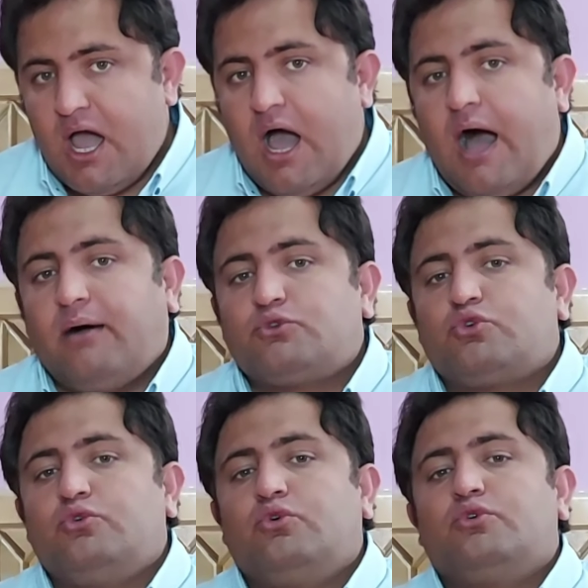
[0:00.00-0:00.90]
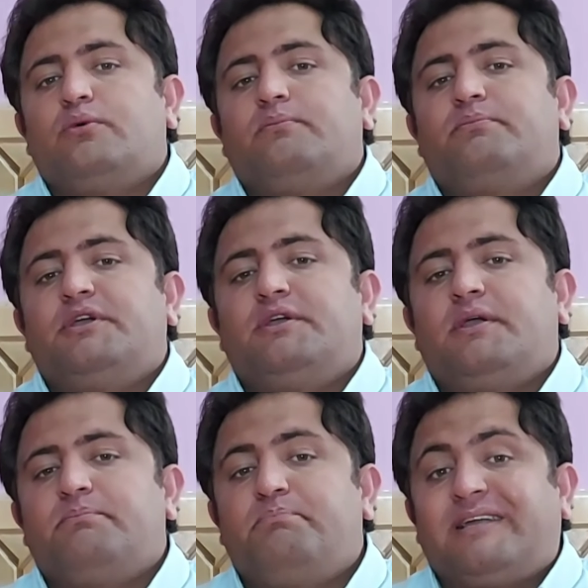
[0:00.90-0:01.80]
how to
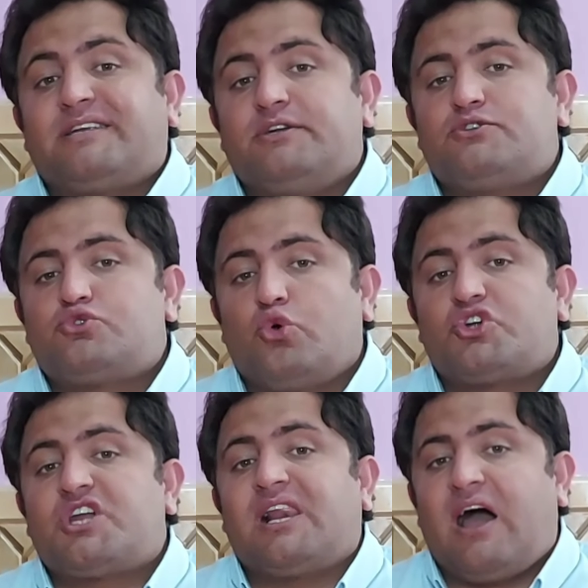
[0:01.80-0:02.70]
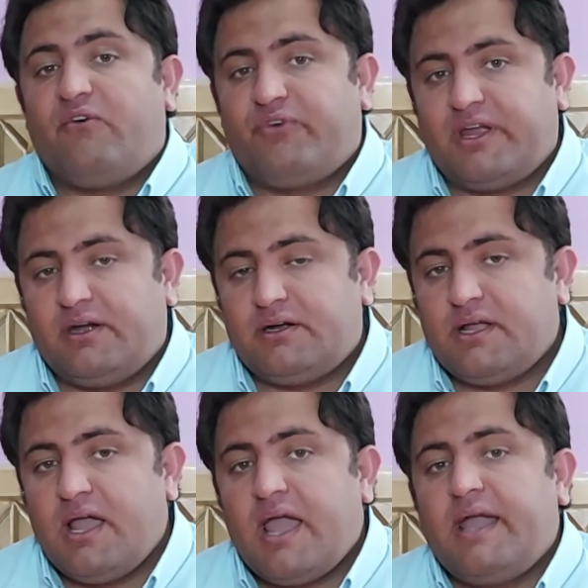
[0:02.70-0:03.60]
be better social aware,